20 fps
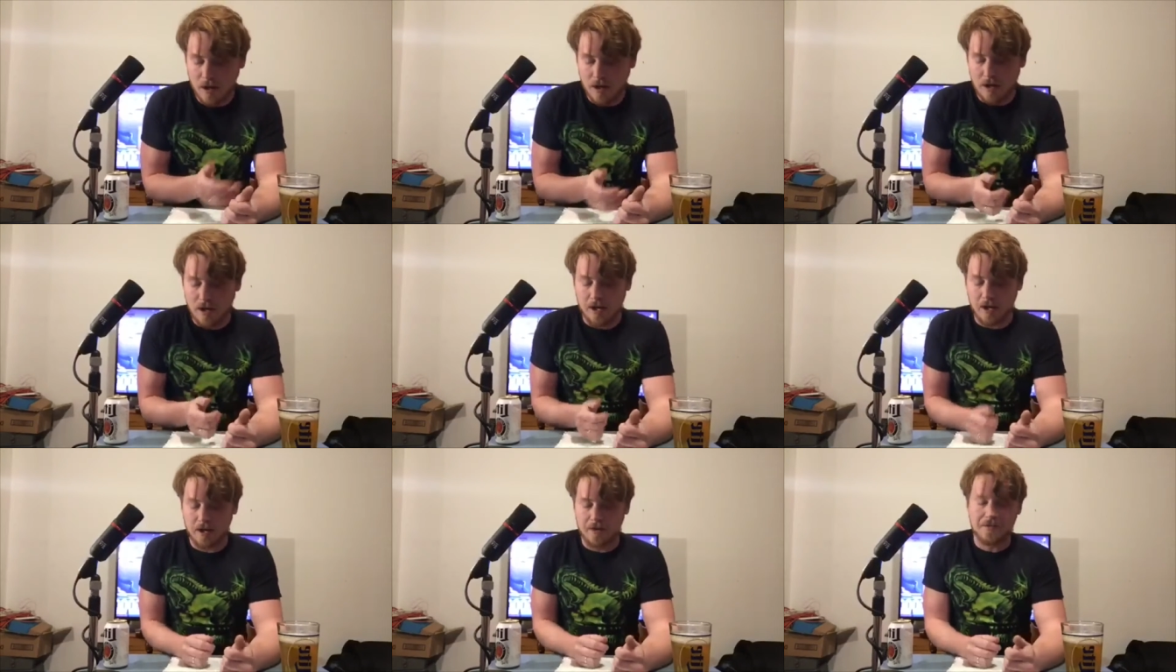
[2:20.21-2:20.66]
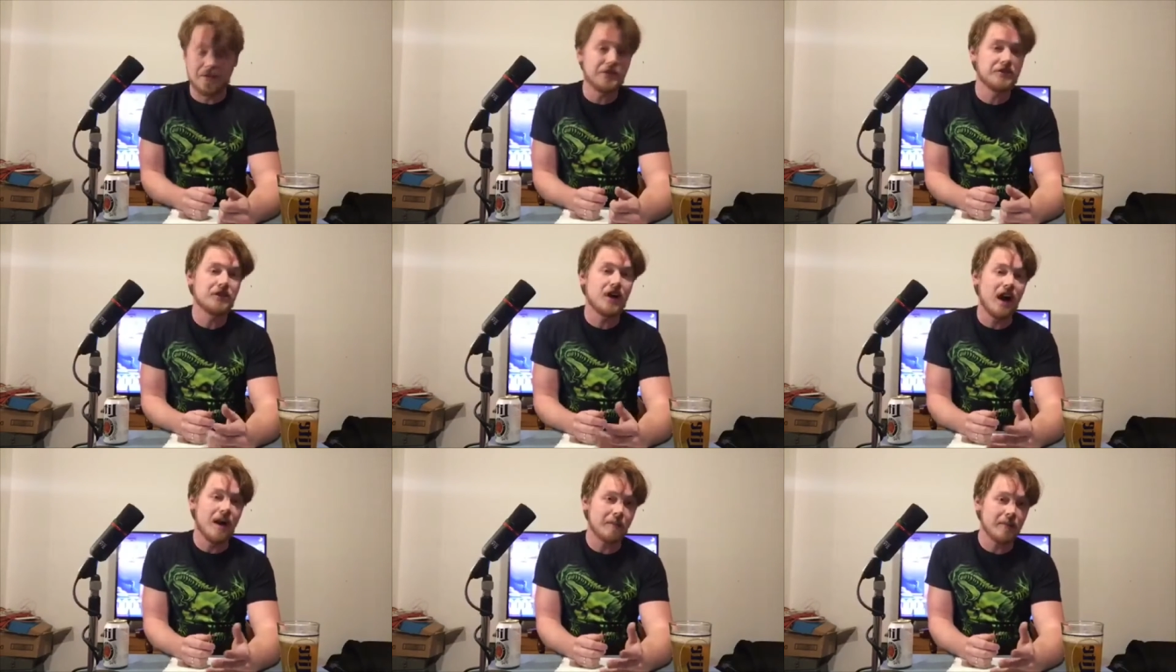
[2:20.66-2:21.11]
The
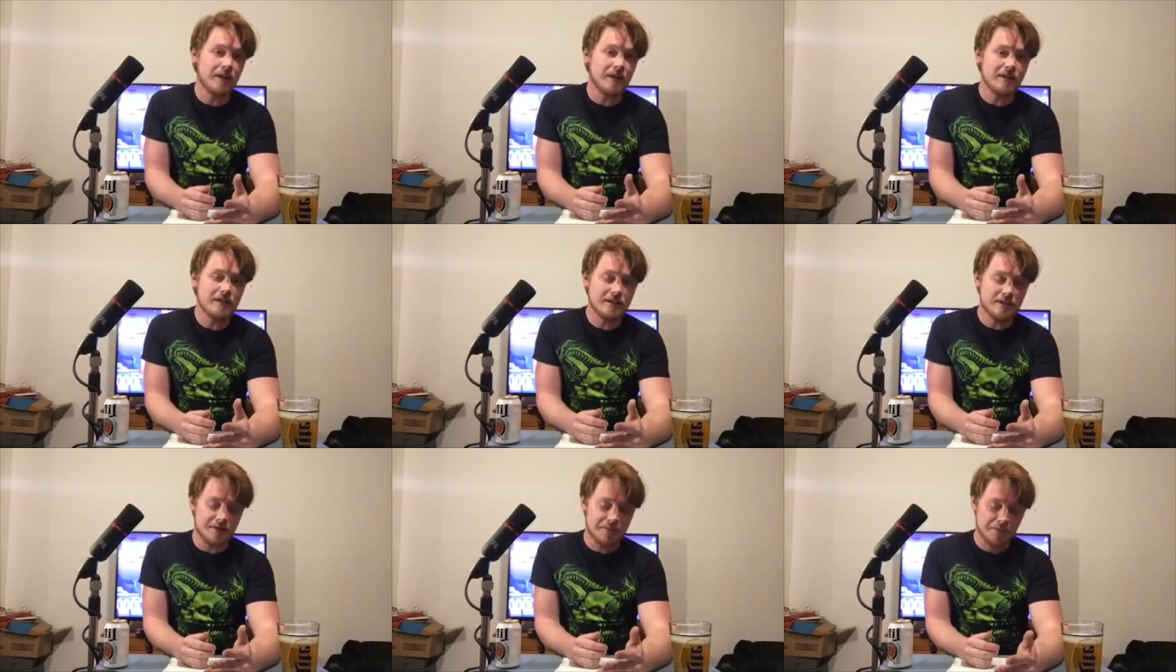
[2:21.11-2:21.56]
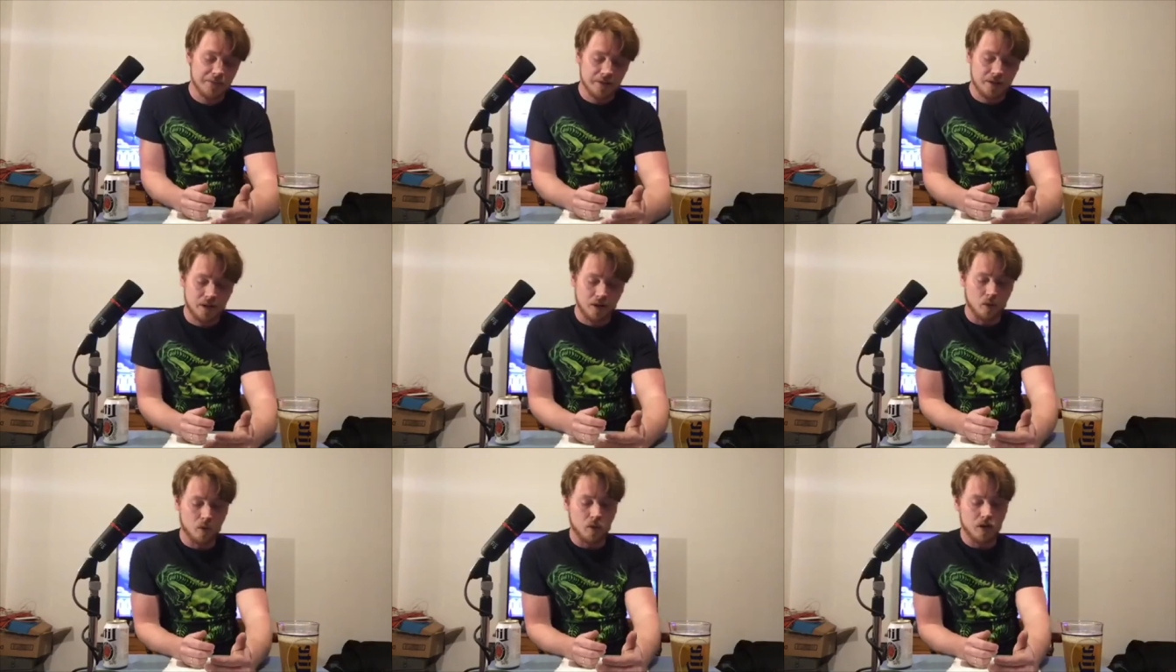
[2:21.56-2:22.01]
Zombies
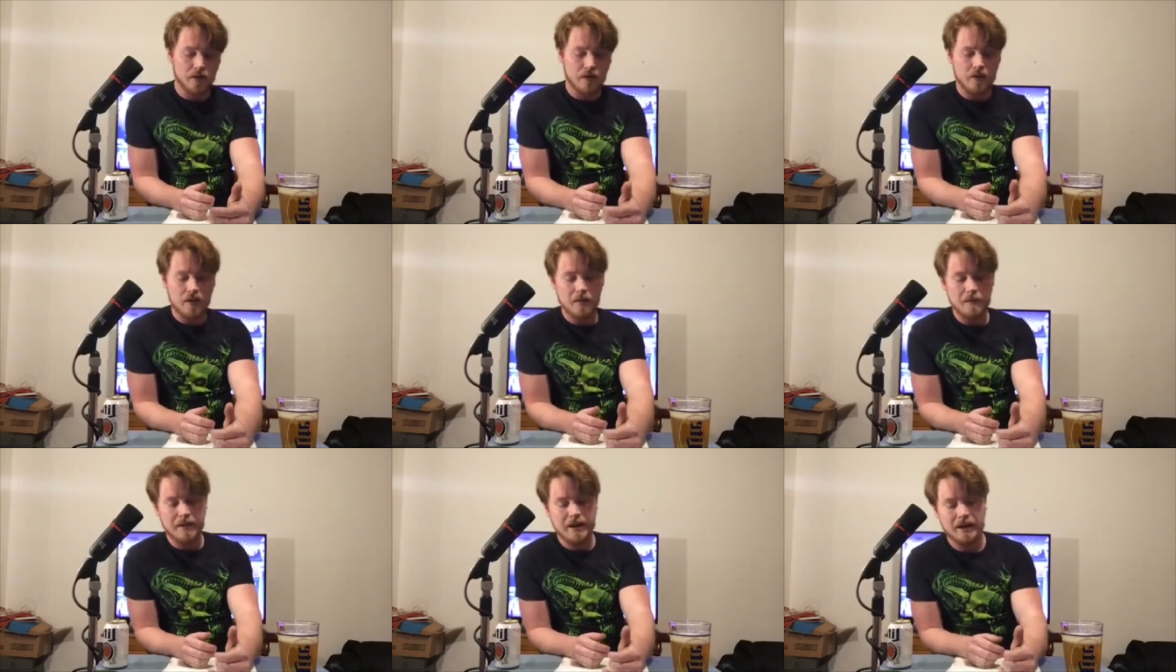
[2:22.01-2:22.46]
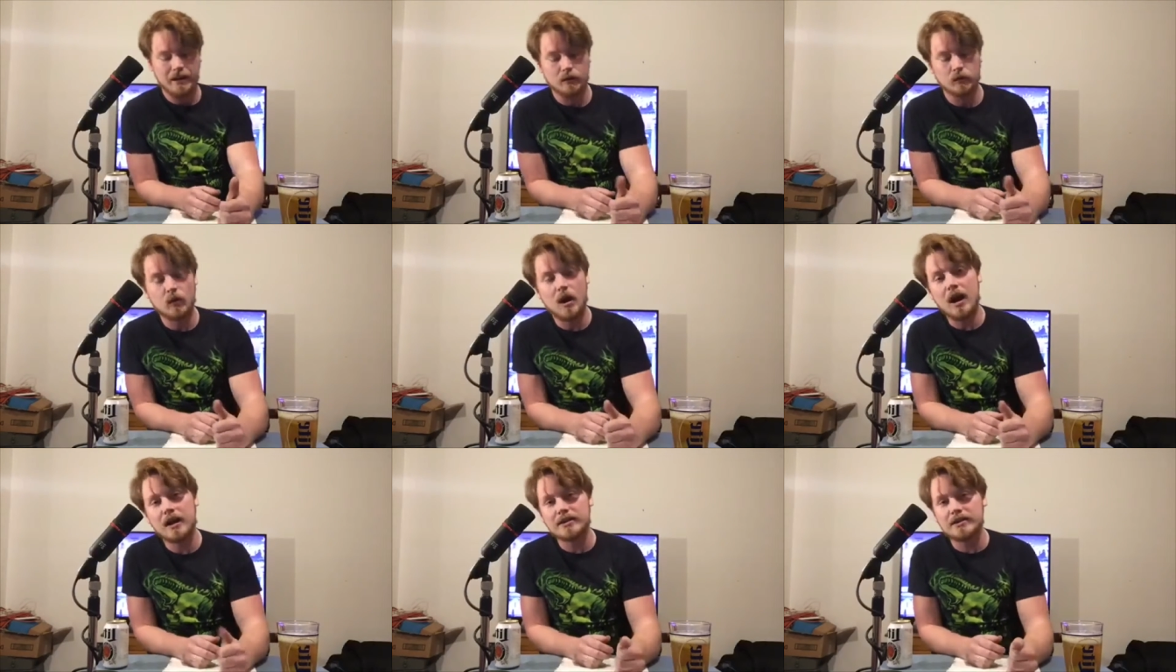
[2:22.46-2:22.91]
are one of them, and
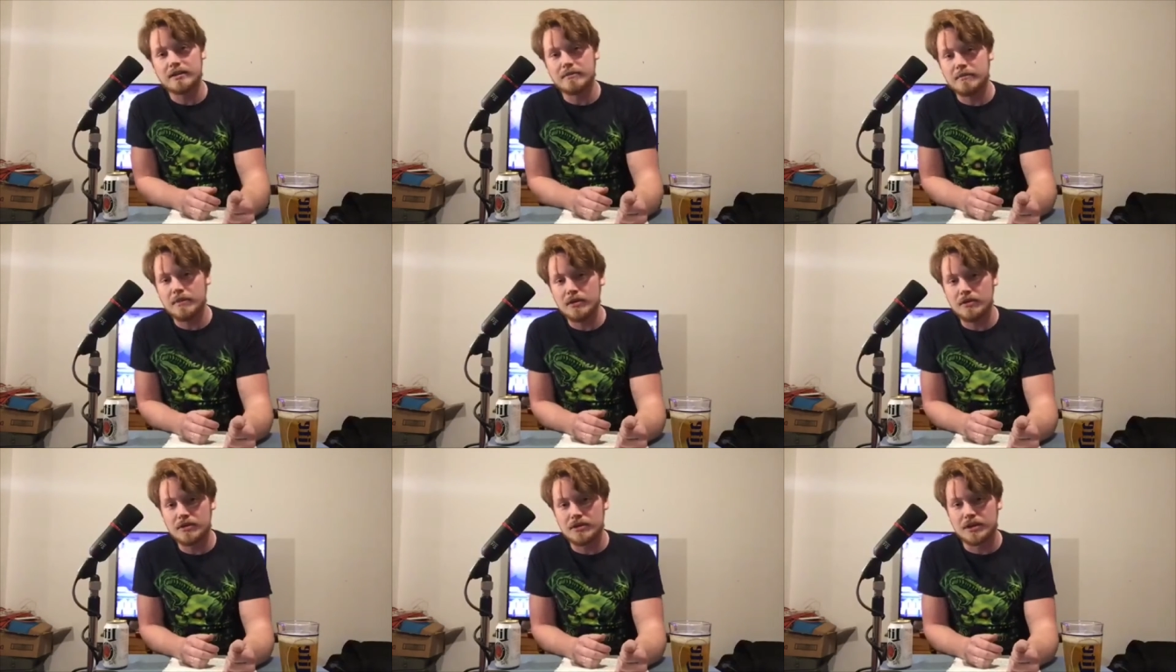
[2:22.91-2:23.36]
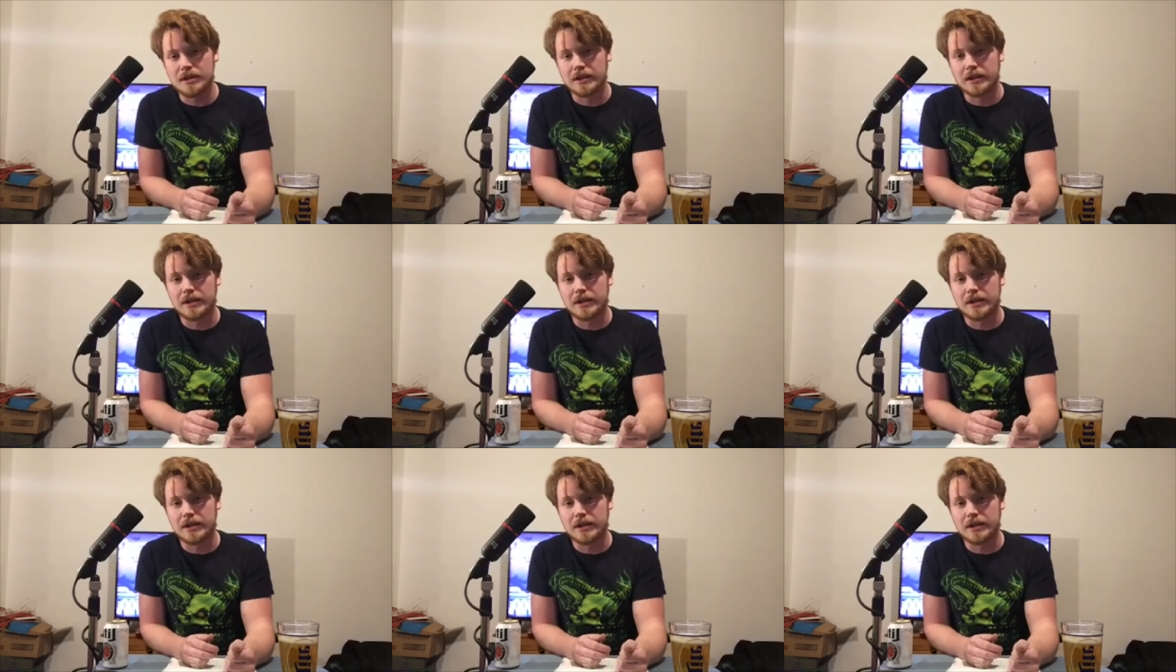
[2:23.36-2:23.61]
Roxy Music